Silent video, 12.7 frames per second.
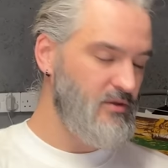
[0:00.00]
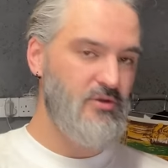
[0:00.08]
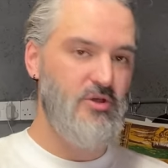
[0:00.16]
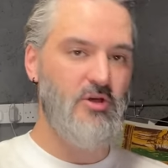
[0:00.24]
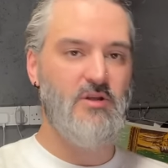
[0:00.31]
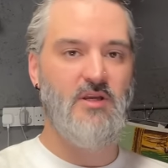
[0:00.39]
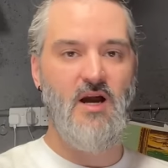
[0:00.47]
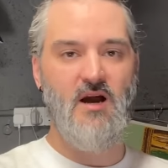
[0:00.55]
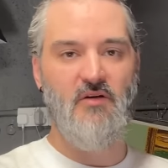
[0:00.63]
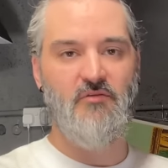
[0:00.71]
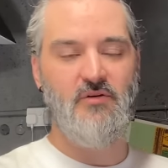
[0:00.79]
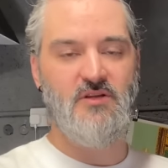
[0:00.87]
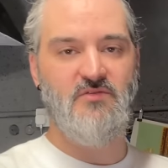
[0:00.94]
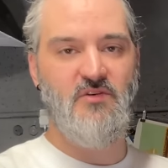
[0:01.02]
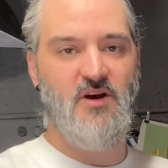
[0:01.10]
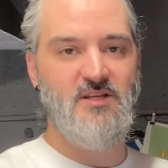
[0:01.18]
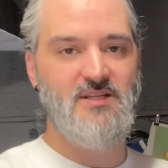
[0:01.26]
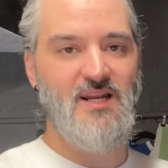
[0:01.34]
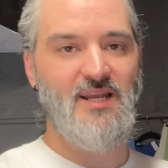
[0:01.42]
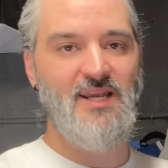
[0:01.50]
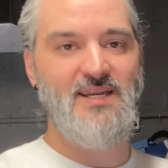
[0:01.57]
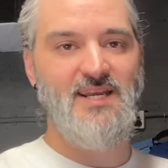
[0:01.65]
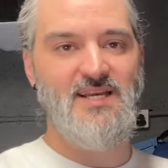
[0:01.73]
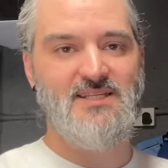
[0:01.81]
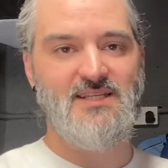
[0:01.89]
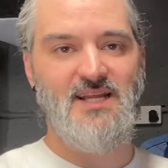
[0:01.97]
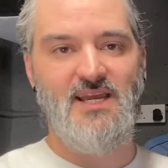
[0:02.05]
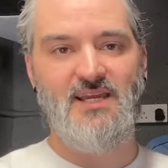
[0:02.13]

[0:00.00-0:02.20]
Took the car for its first clean yesterday